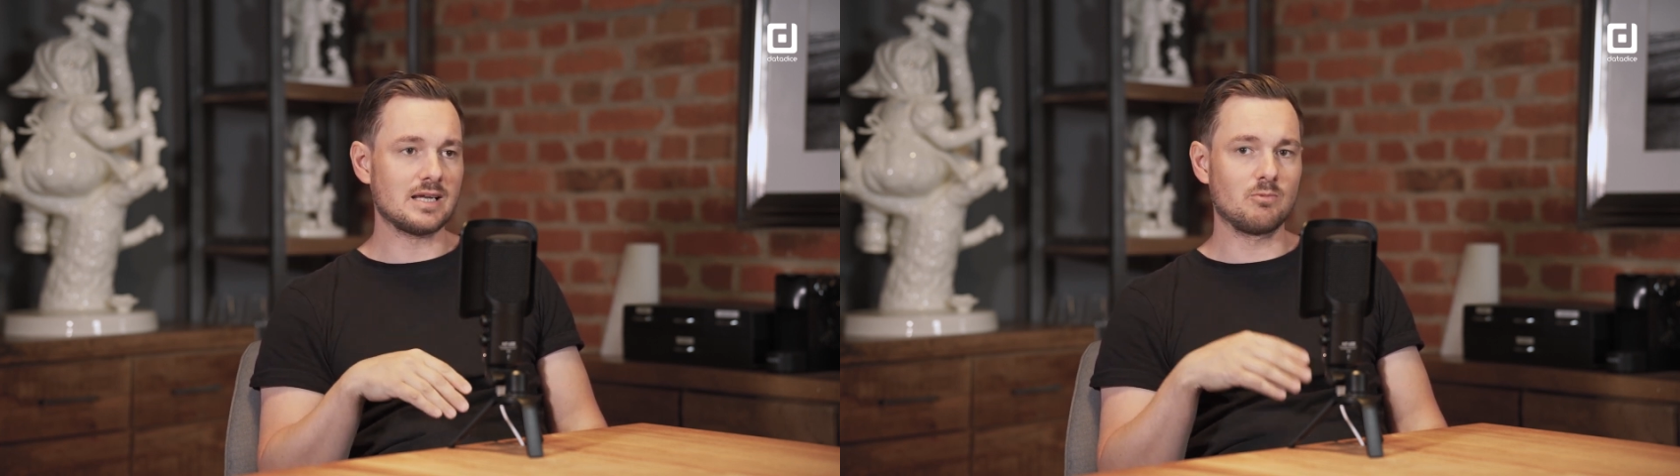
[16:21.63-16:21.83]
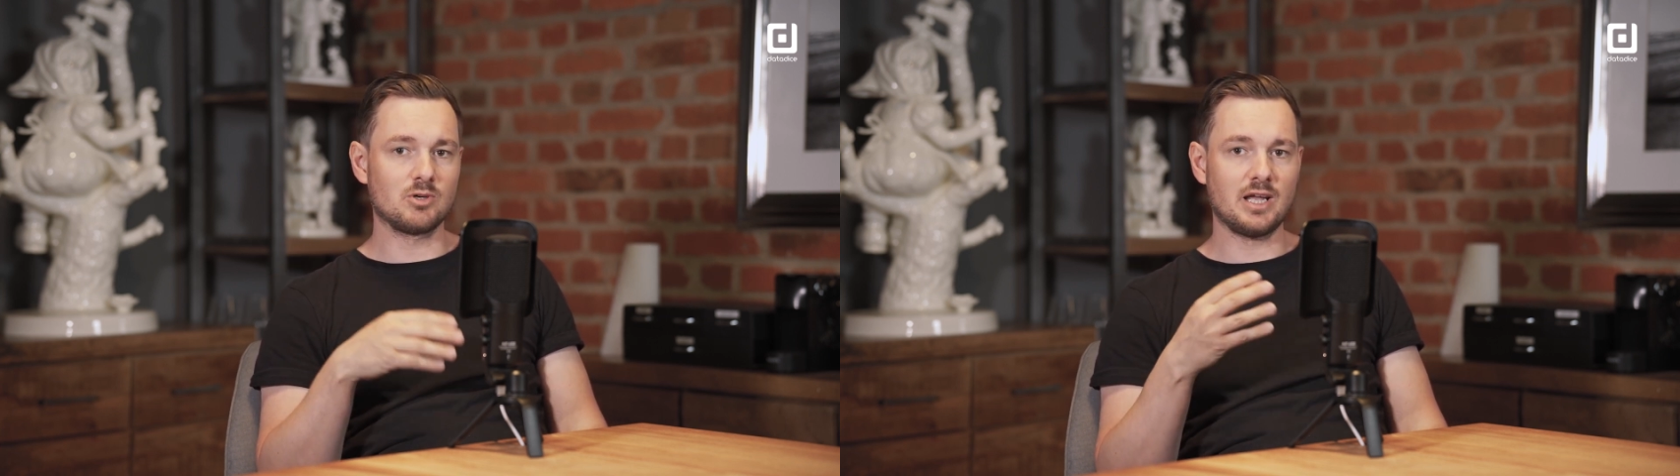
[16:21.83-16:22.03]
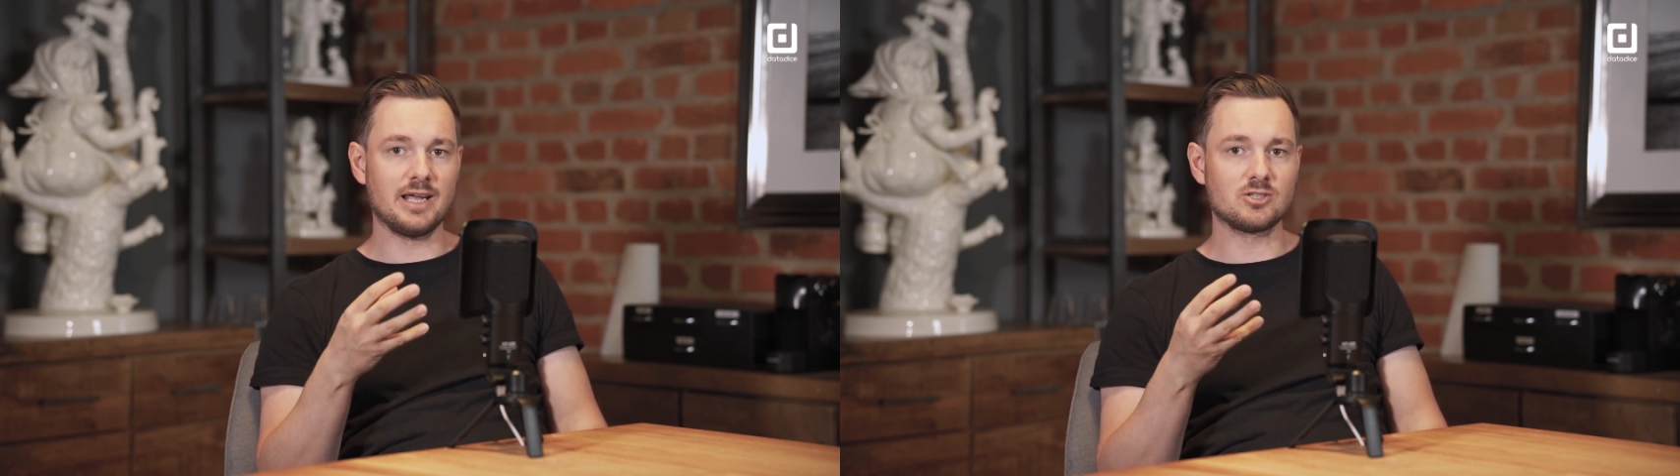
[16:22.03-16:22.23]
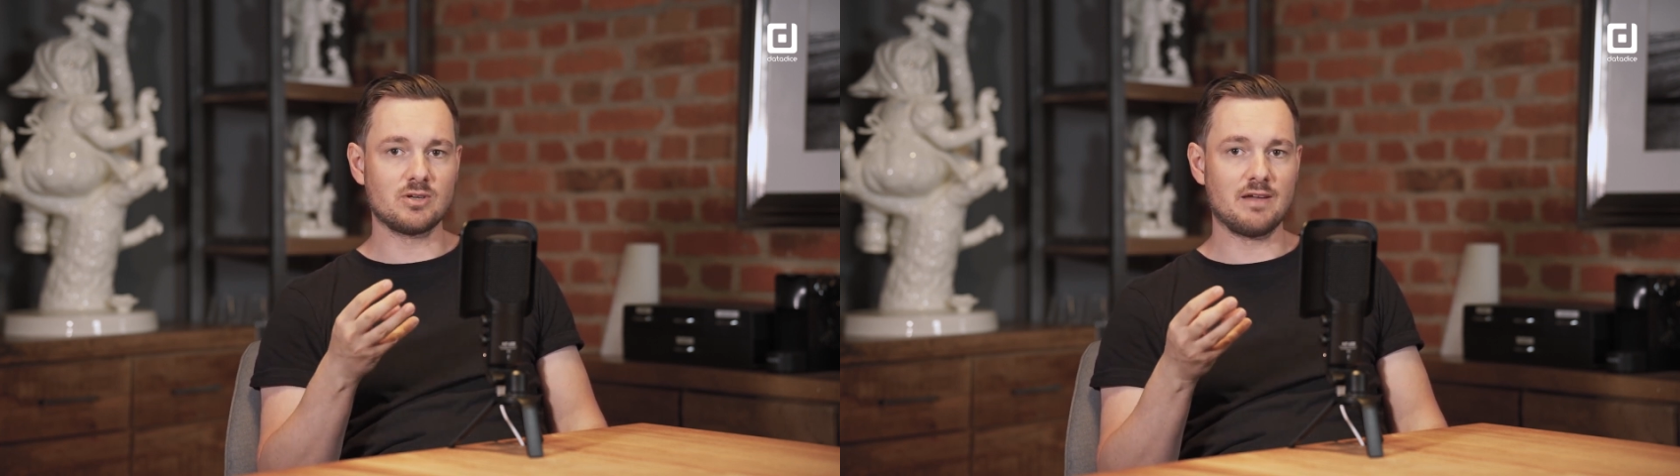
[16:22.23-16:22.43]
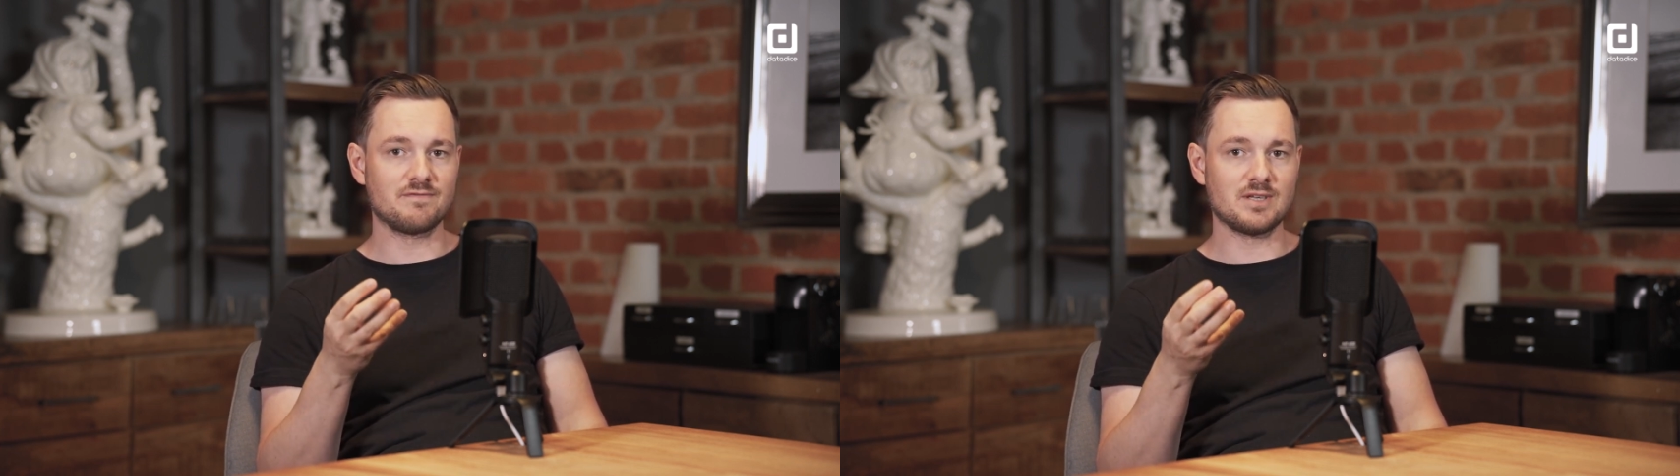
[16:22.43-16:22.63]
I would like
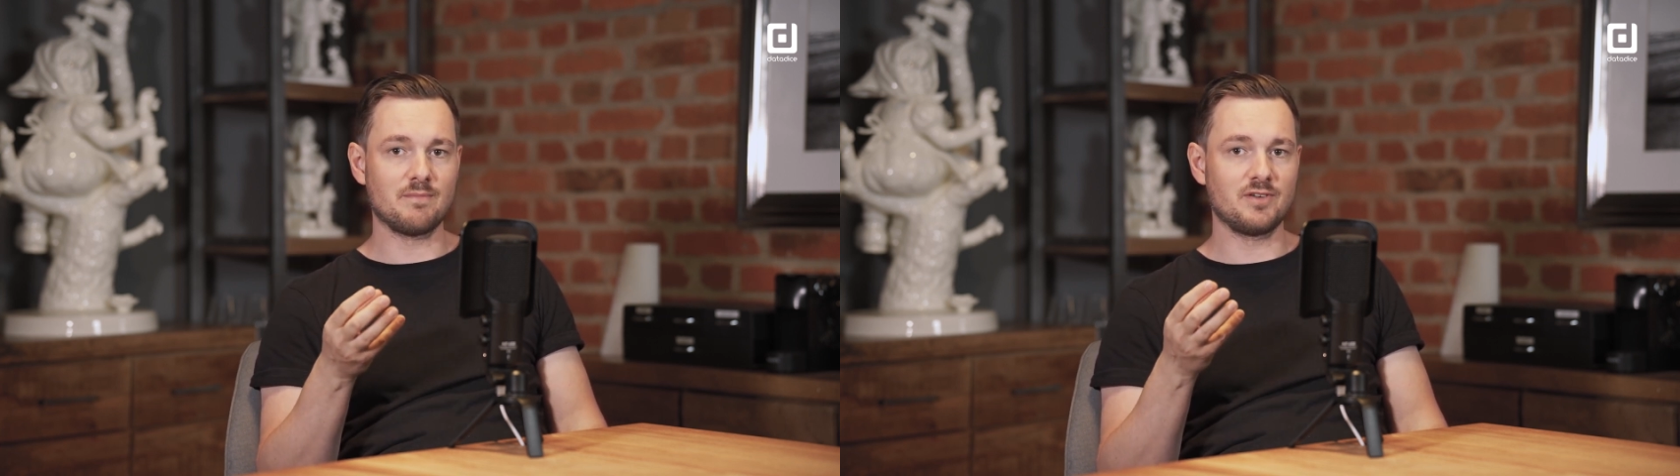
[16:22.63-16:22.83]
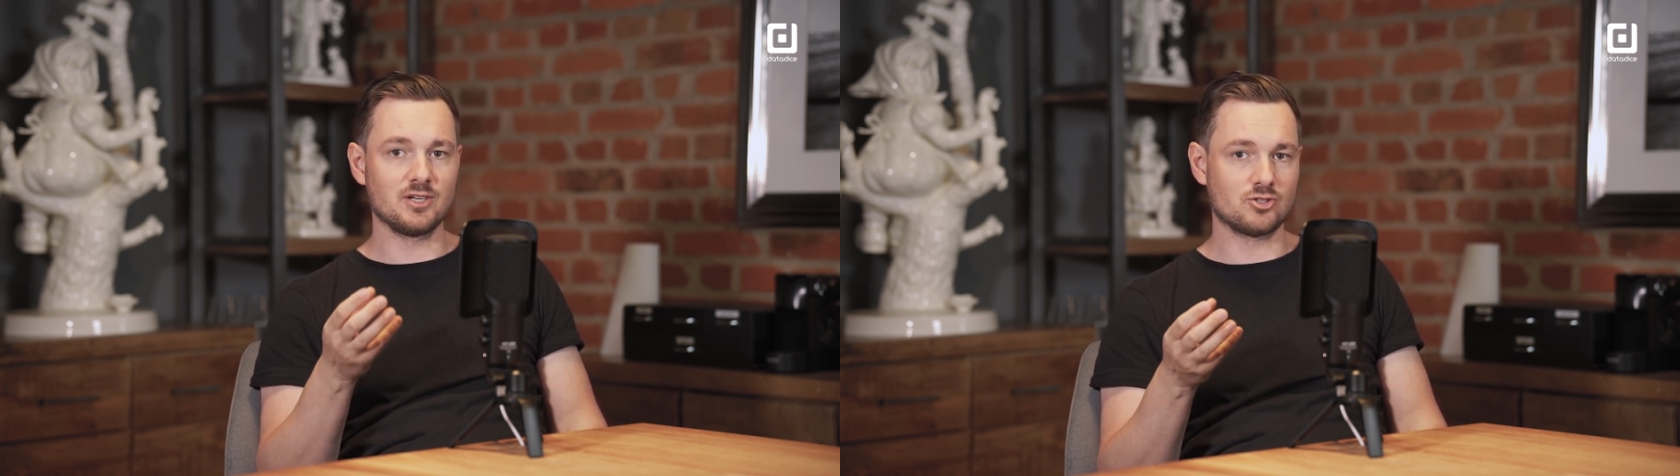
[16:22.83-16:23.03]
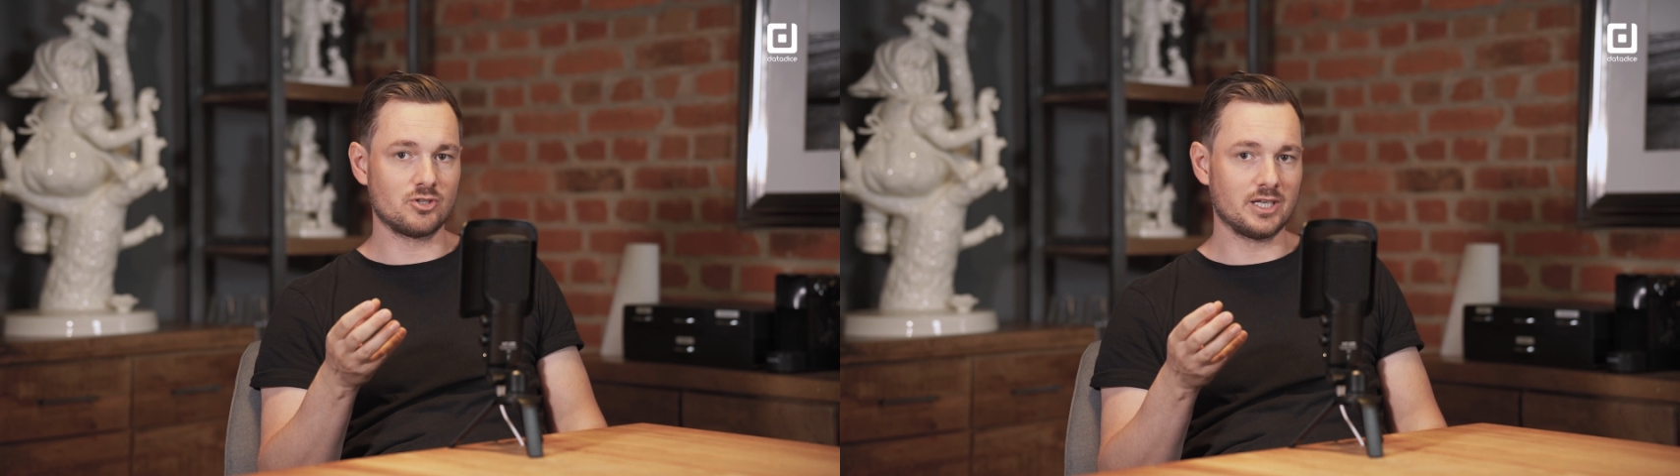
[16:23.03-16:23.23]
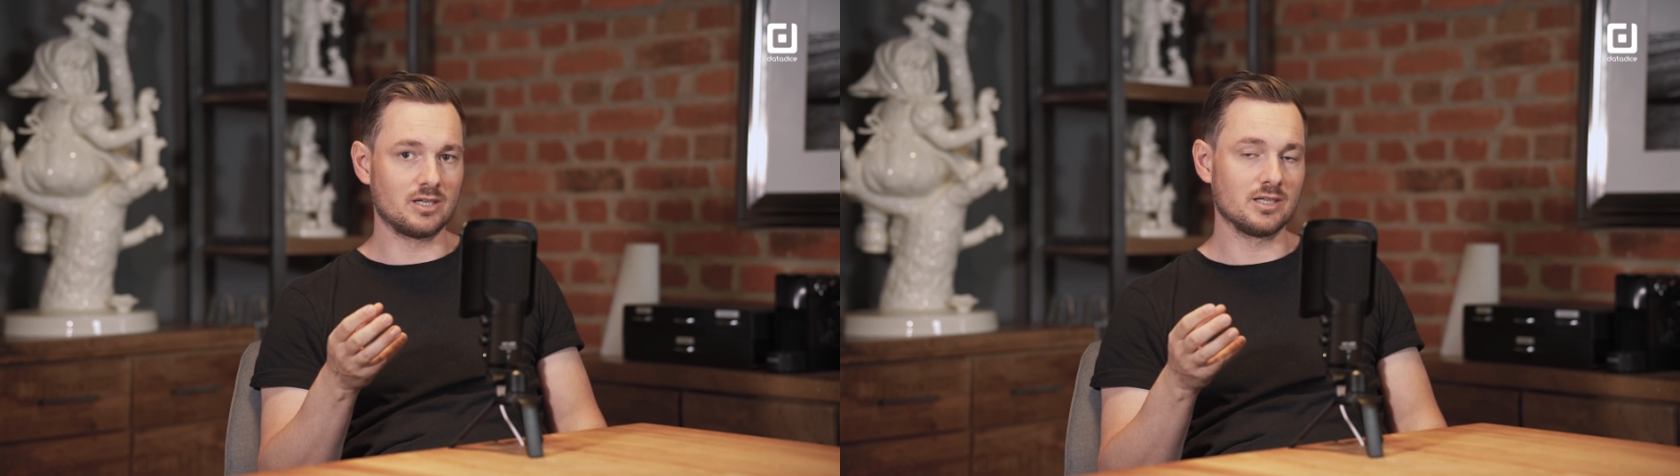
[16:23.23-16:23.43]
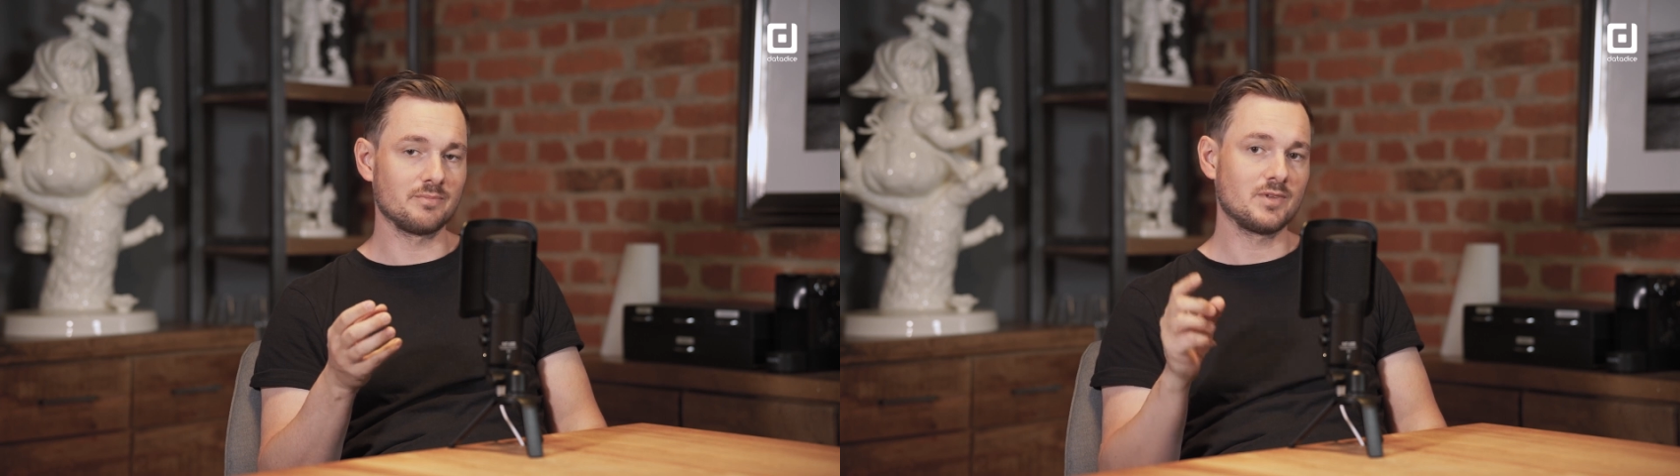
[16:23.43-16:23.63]
to have something
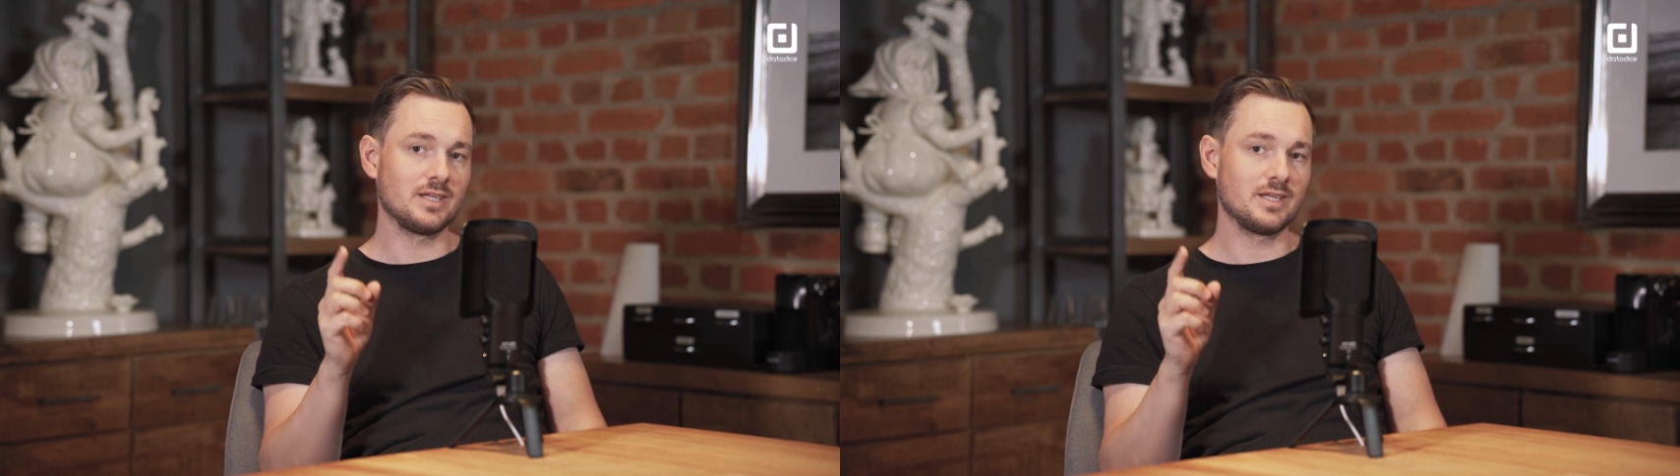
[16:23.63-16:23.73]
triggered.